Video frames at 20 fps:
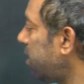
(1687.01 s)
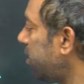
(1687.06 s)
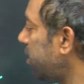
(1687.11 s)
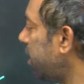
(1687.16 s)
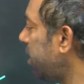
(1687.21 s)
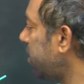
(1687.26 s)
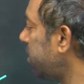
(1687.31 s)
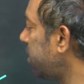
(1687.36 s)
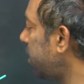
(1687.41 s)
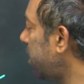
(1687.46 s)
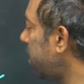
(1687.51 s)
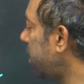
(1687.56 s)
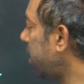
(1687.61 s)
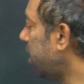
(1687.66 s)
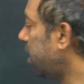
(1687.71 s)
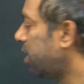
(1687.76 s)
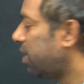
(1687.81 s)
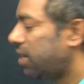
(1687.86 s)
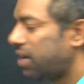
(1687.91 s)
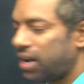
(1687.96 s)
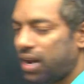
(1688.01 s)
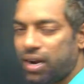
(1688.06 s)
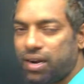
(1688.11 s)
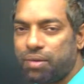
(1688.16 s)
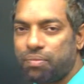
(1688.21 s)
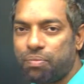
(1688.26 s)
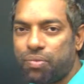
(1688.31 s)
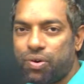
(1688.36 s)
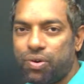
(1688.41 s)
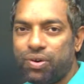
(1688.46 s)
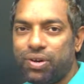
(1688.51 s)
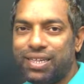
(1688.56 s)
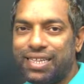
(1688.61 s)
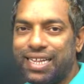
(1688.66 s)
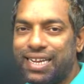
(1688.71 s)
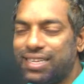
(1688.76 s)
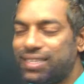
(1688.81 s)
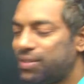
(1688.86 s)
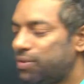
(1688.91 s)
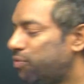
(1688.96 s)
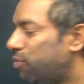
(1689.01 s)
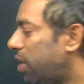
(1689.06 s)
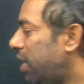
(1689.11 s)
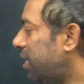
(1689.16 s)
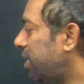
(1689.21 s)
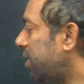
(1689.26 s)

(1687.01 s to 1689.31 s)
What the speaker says: there is a drought prone, there is a water